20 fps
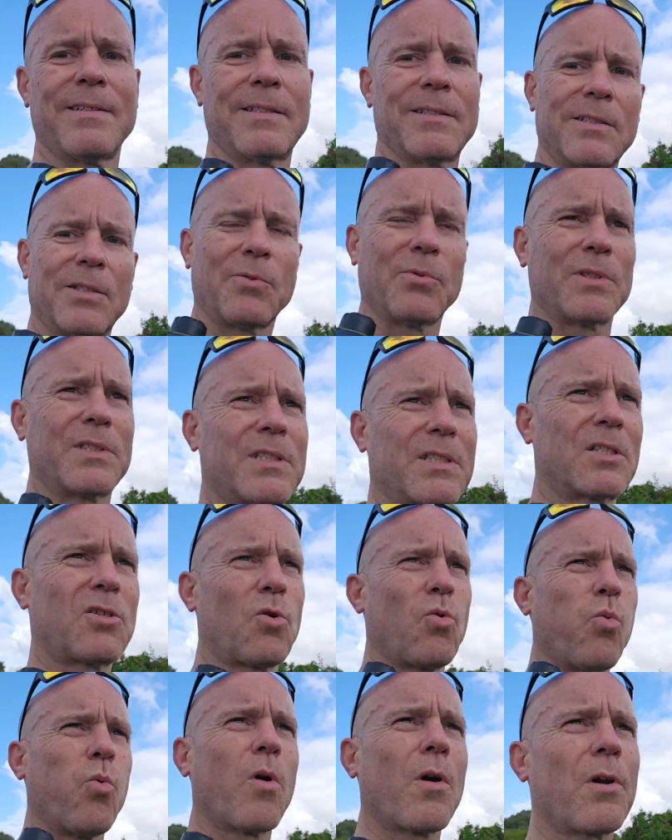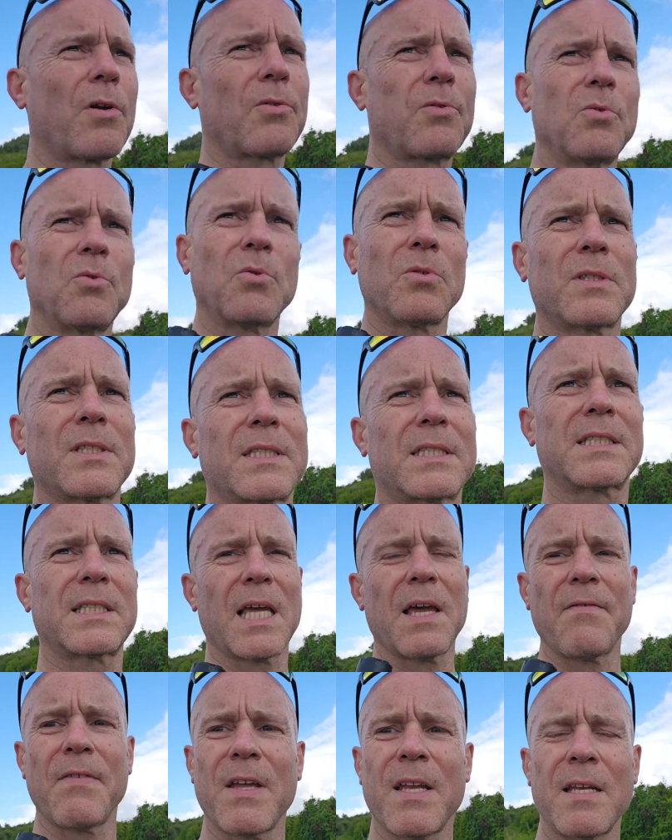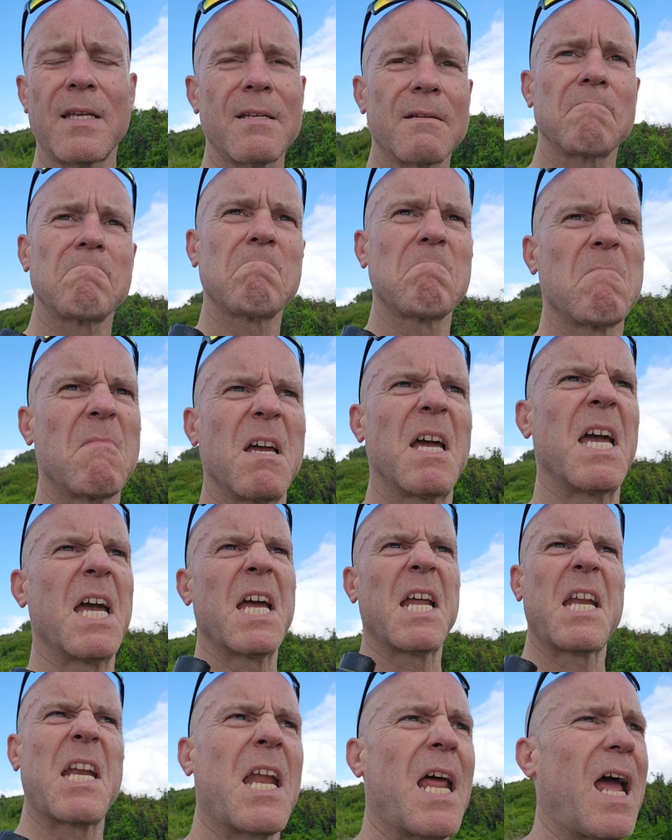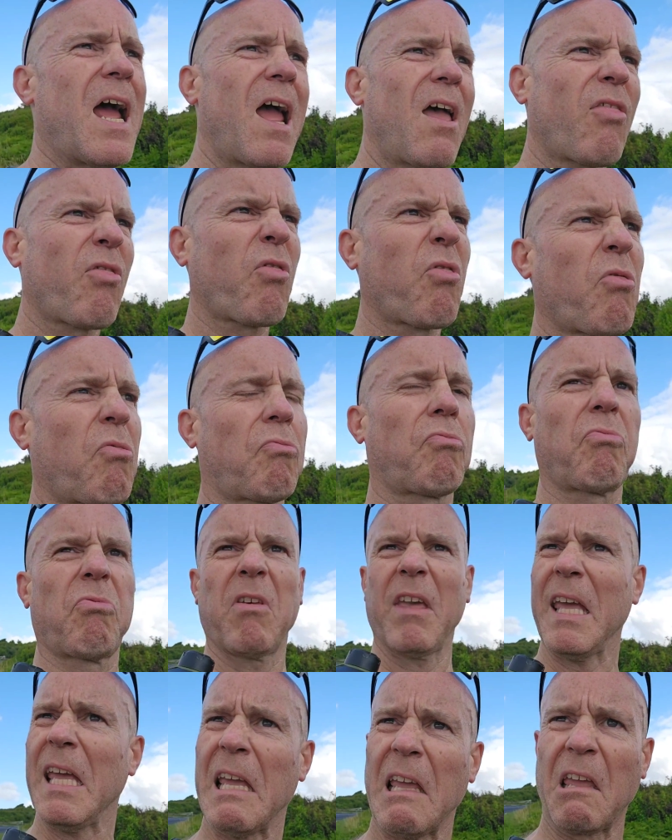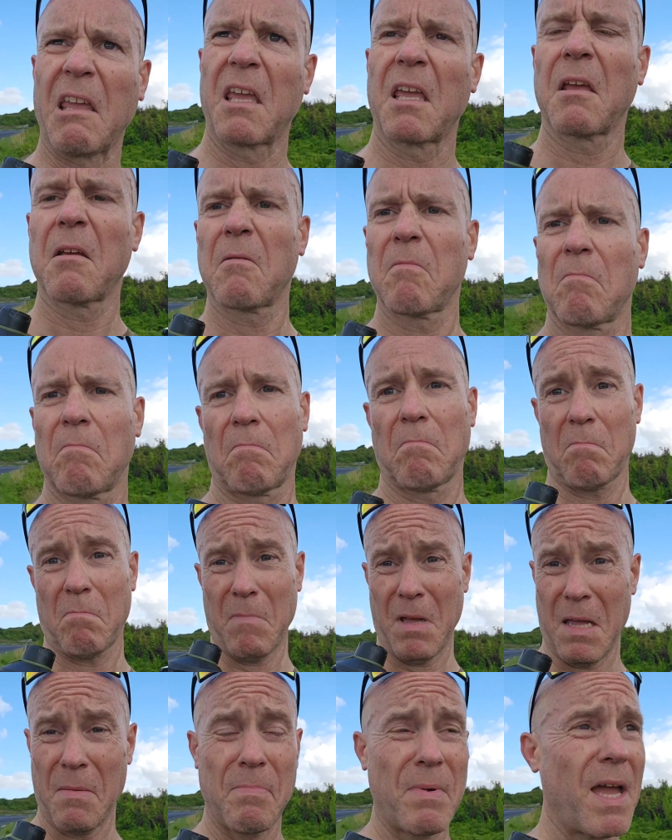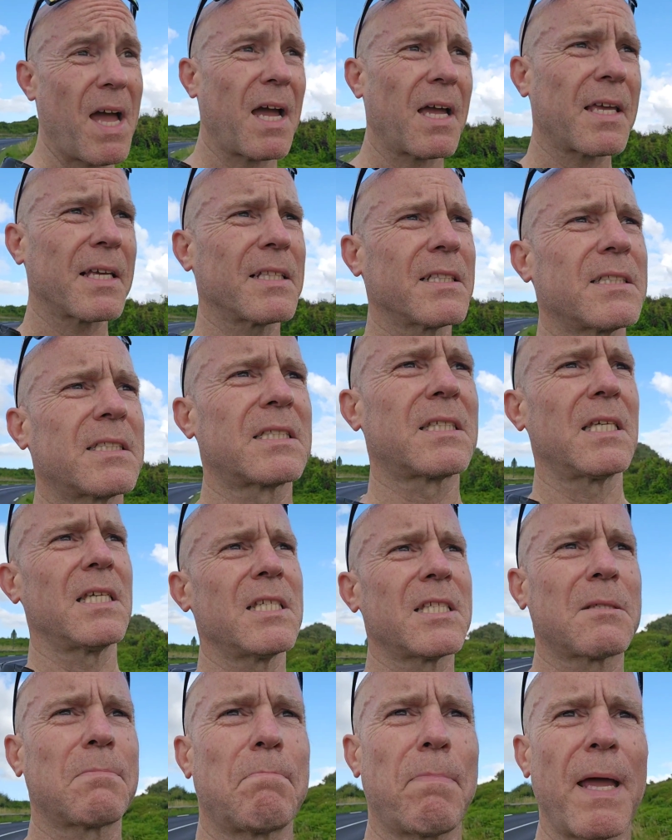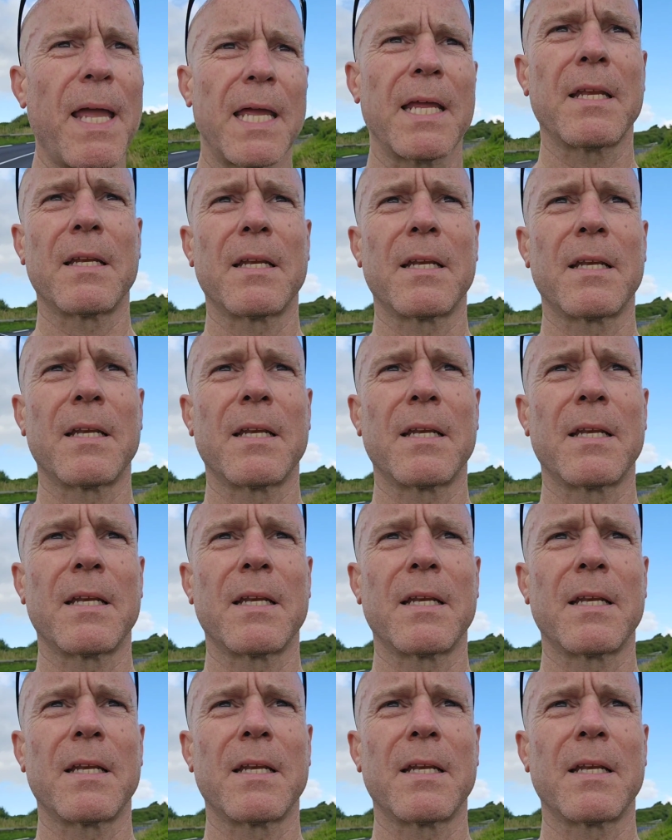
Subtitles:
So it's 6:45, and I think maybe I can see Spain.